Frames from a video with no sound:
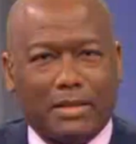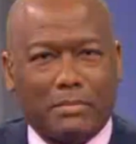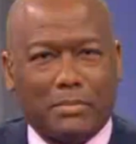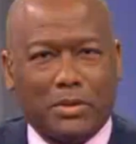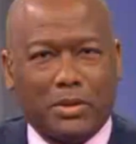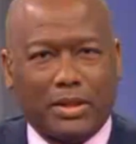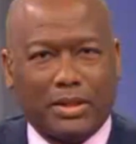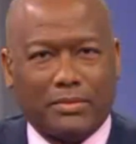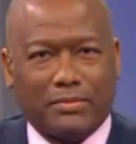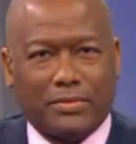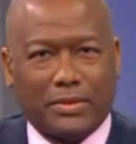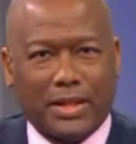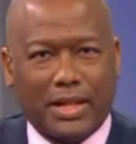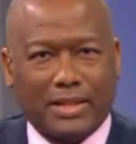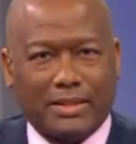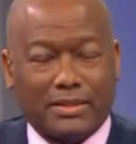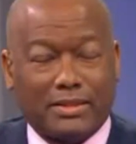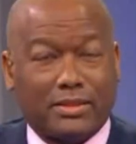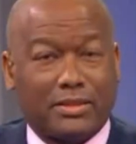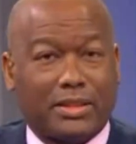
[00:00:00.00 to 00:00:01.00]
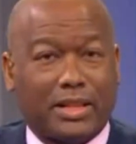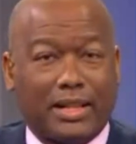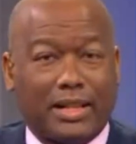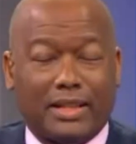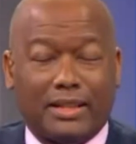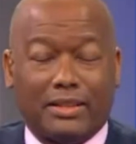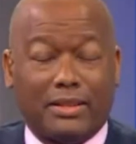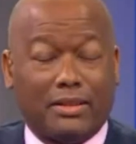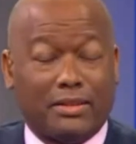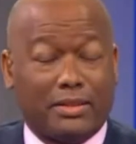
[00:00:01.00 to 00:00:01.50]
morning francis
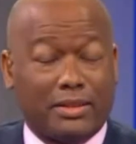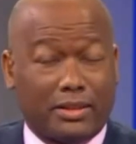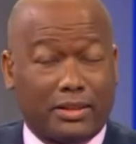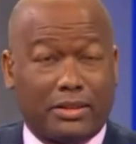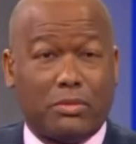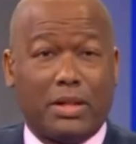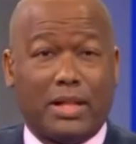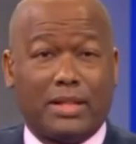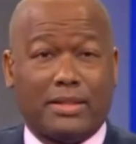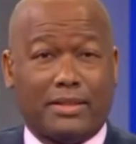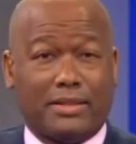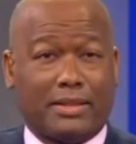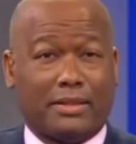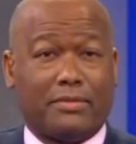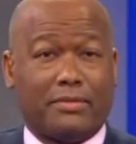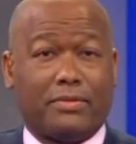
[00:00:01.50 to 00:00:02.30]
okay you know there are questions